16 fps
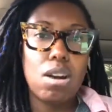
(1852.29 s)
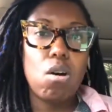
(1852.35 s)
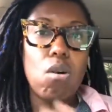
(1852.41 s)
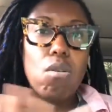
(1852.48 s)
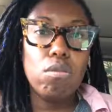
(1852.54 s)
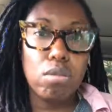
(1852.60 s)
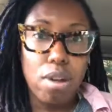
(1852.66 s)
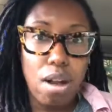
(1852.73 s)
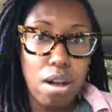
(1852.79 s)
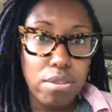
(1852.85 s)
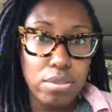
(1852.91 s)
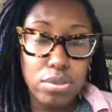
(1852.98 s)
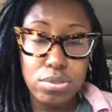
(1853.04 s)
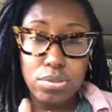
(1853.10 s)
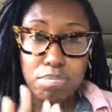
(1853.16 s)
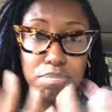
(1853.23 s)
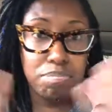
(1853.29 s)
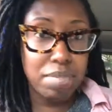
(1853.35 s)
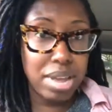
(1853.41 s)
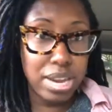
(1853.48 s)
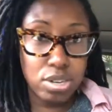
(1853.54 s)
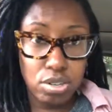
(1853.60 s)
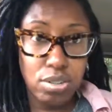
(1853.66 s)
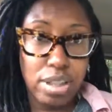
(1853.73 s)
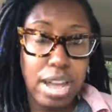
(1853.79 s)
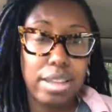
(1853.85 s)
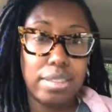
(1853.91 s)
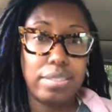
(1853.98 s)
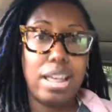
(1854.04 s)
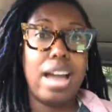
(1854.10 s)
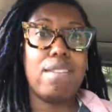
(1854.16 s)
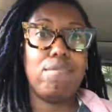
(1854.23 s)
Overall, those are major like
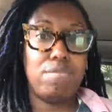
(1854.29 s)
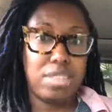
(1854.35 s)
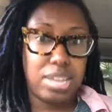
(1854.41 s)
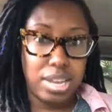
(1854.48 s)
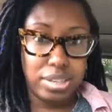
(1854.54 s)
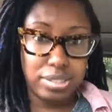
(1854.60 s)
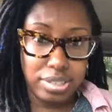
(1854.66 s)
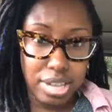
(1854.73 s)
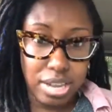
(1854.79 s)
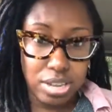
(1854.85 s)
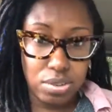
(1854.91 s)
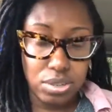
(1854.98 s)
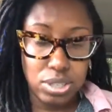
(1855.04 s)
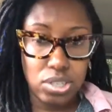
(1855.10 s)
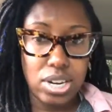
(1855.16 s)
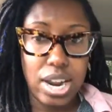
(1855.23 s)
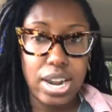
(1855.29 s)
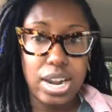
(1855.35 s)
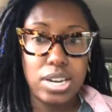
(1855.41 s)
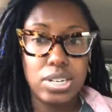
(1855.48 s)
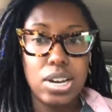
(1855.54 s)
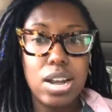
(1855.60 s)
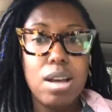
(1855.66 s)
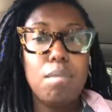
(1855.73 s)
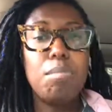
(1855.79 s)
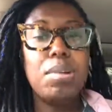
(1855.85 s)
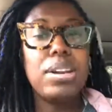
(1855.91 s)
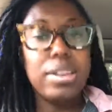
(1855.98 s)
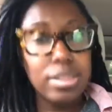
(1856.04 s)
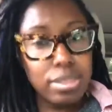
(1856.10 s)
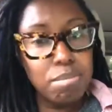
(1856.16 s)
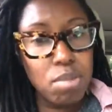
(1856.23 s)
life things that you can change, but
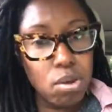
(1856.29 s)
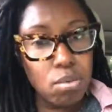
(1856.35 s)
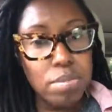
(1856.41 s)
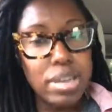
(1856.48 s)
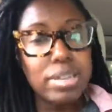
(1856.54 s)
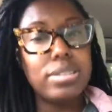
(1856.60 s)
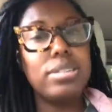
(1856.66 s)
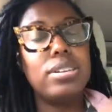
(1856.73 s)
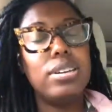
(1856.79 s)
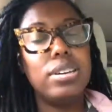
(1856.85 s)
in the moment,